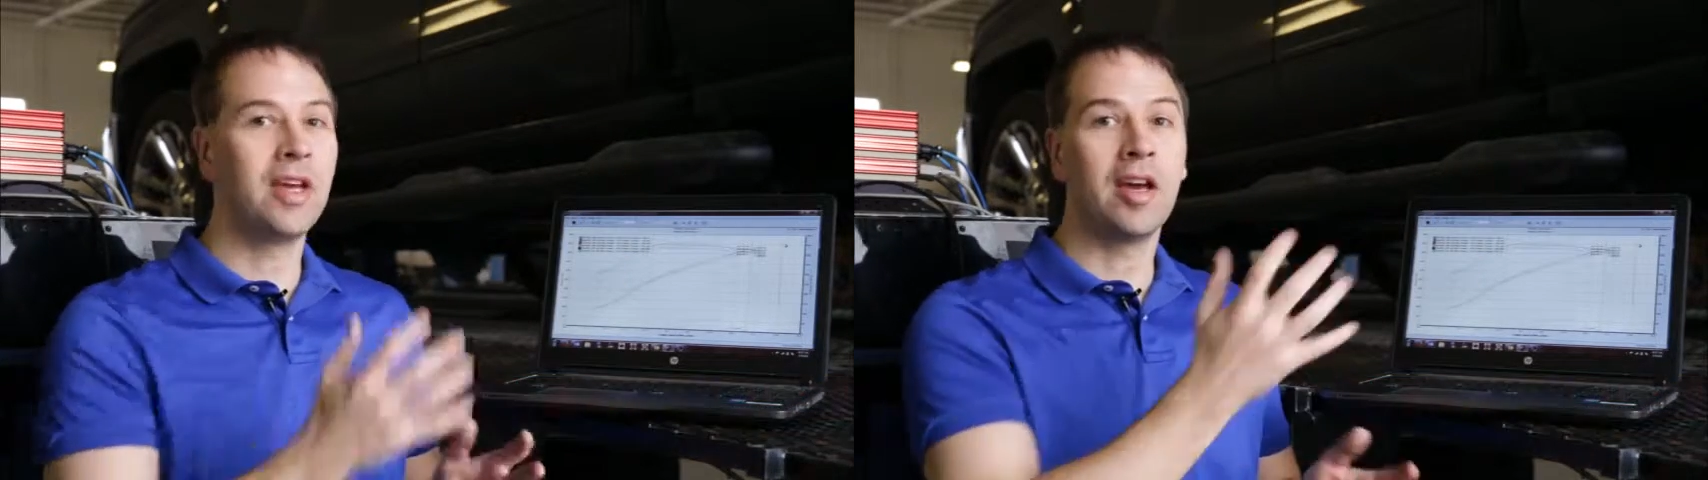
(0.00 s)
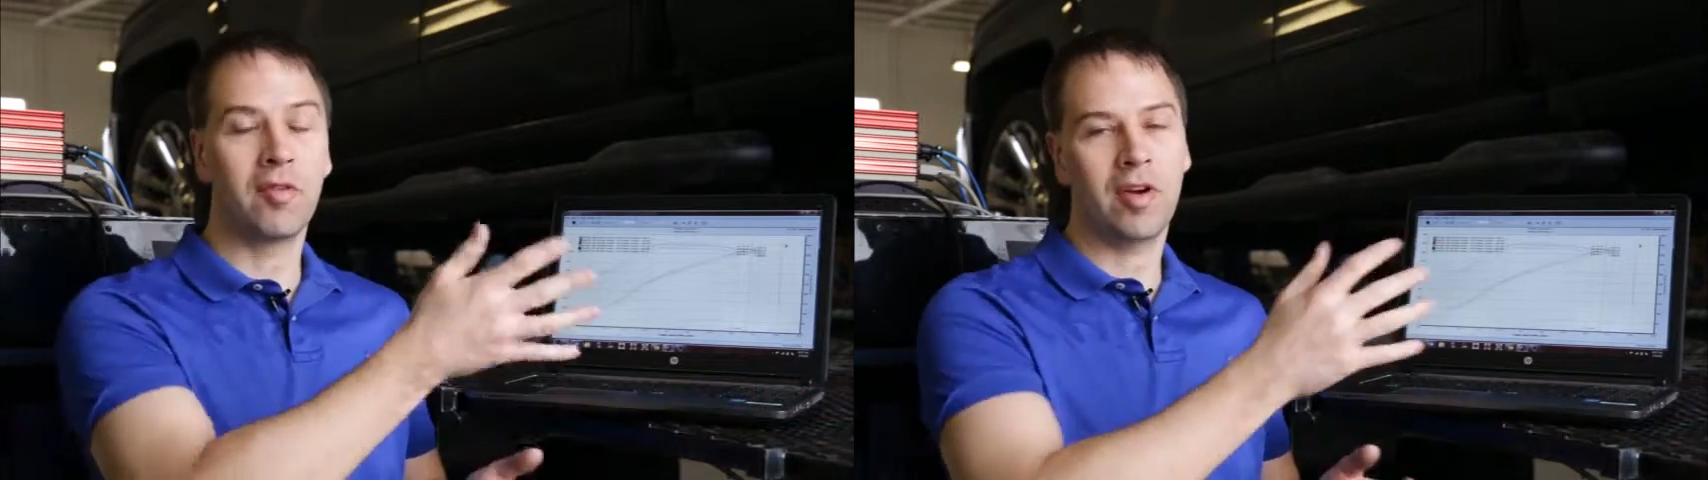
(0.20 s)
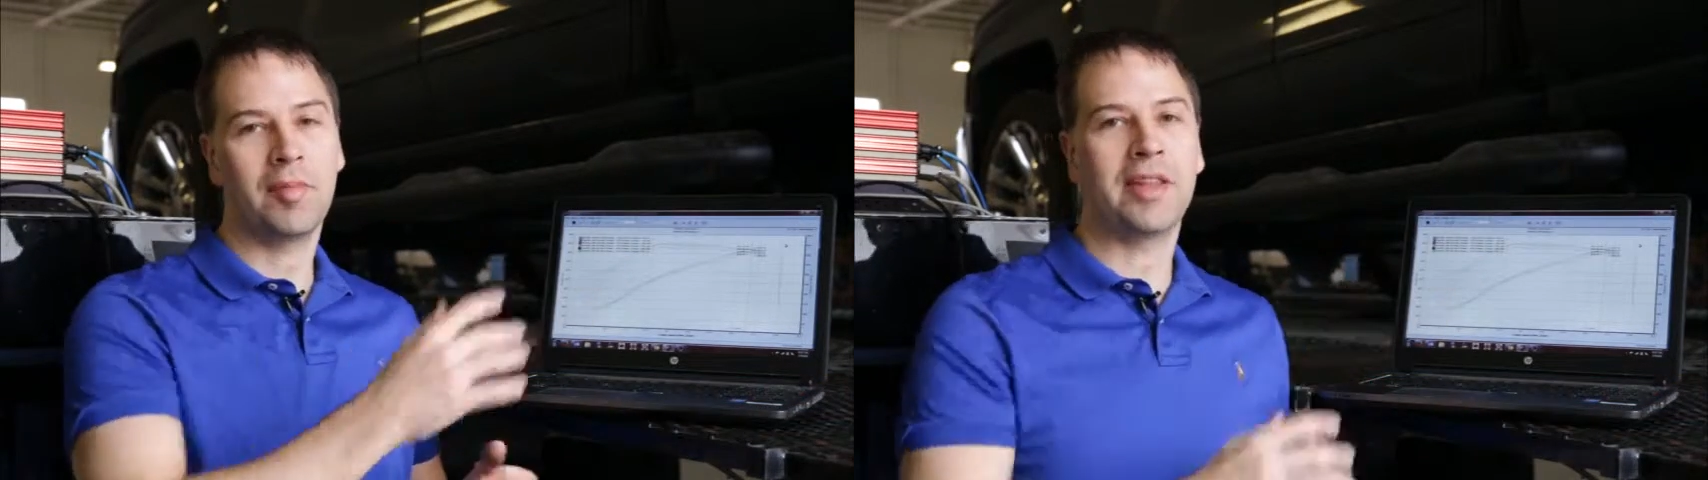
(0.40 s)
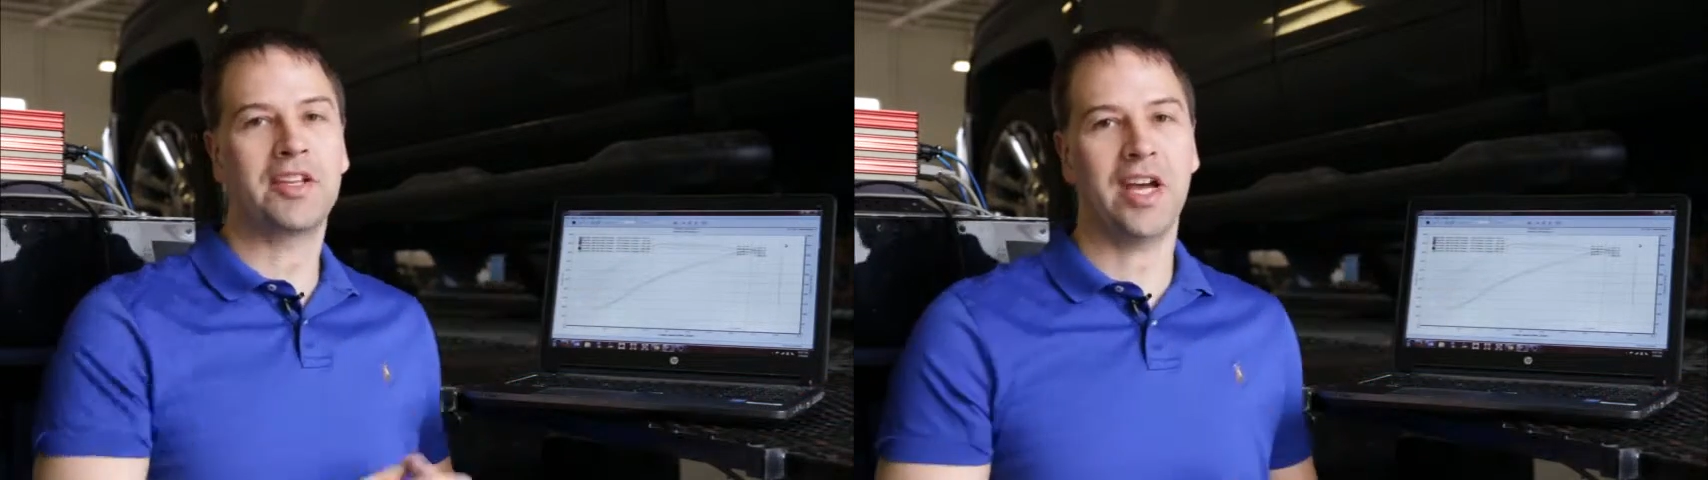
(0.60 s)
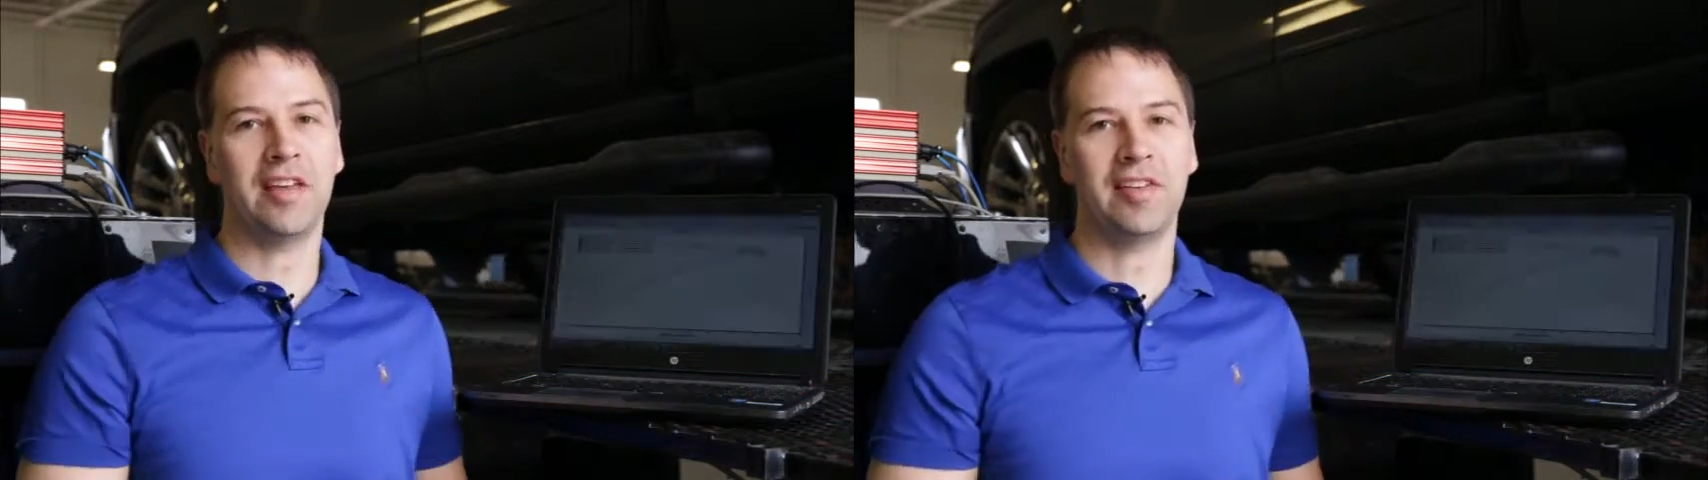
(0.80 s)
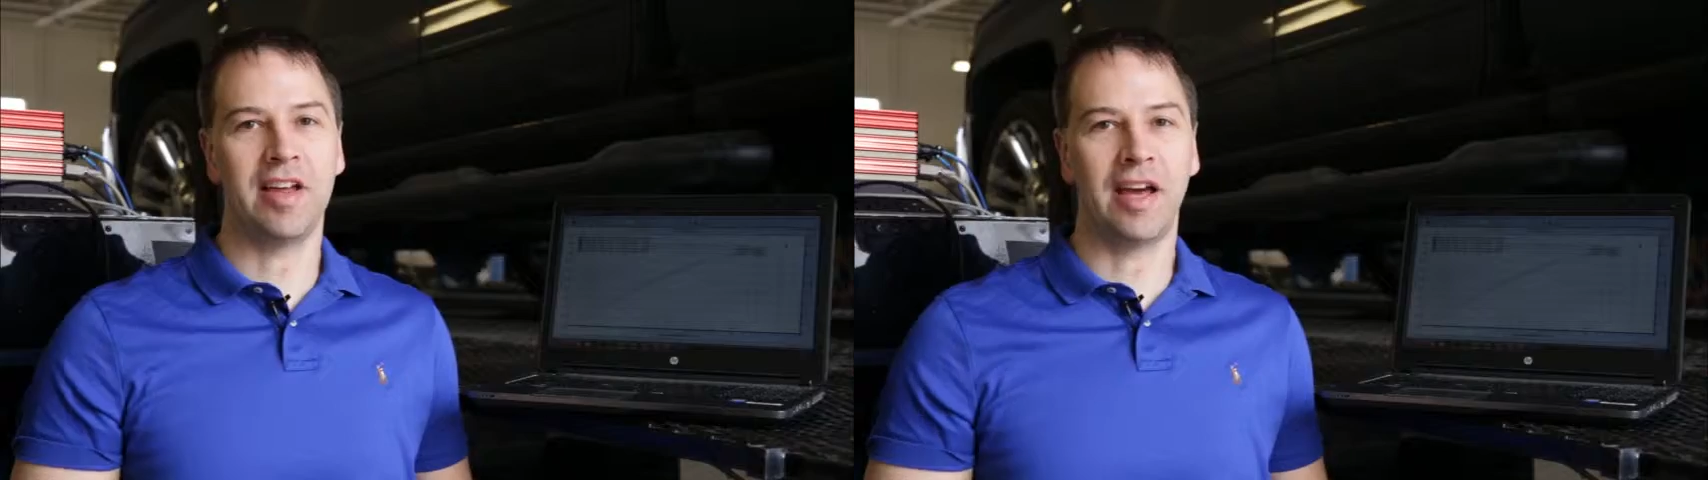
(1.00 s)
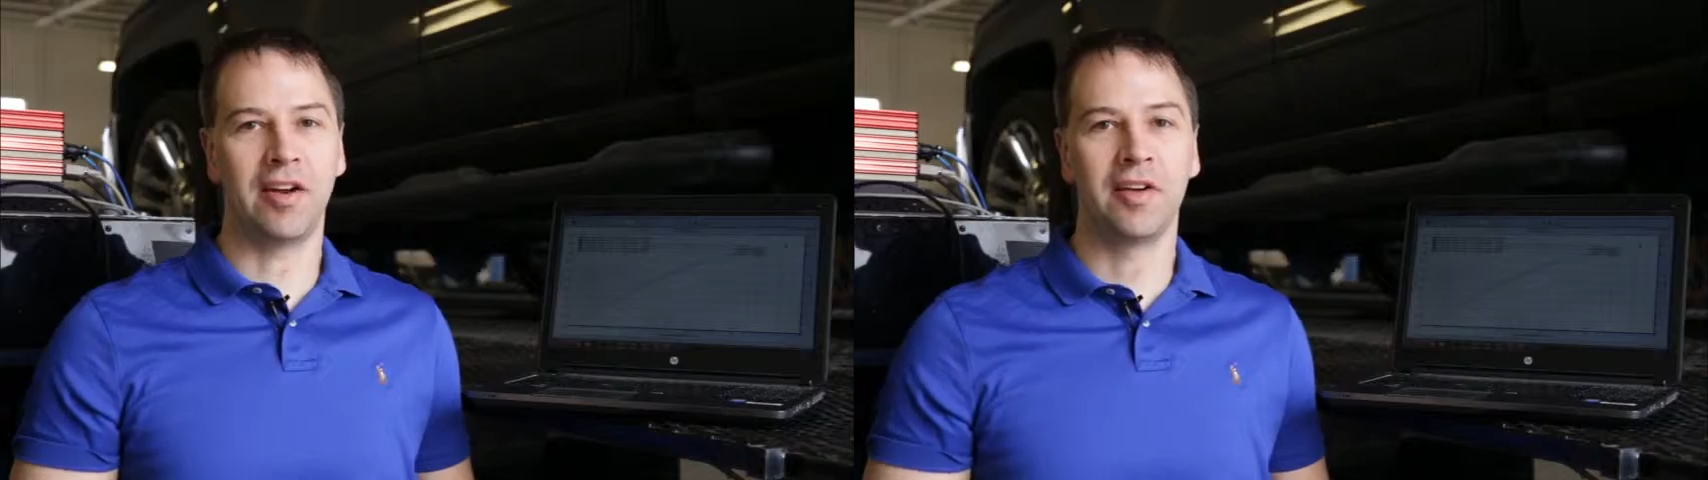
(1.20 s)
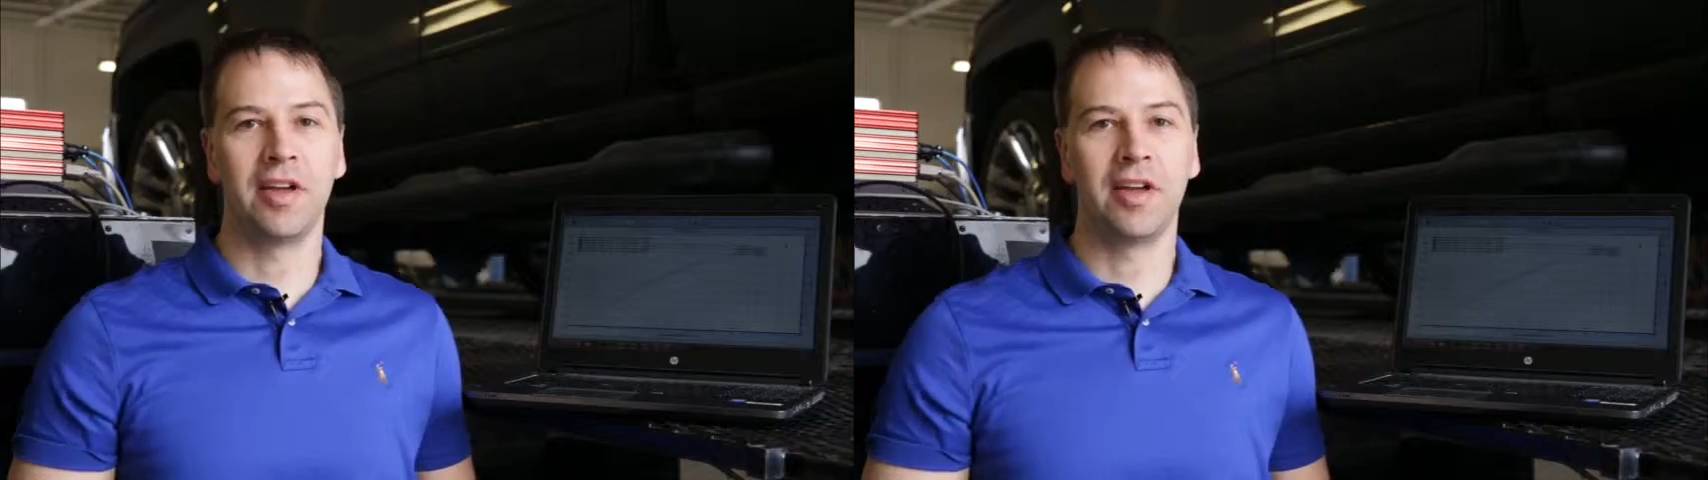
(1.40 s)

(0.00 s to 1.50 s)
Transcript: and run them on the chassis dyno